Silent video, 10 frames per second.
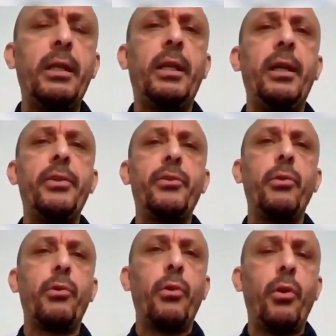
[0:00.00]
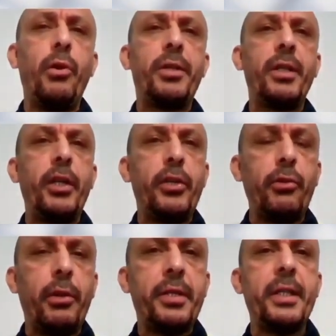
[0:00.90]
articles or all
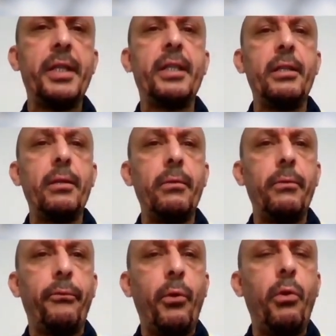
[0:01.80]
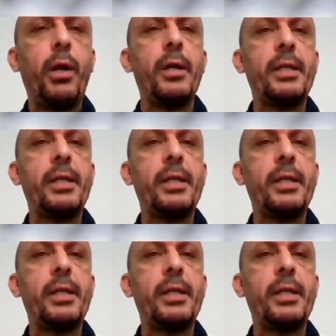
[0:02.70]
the resources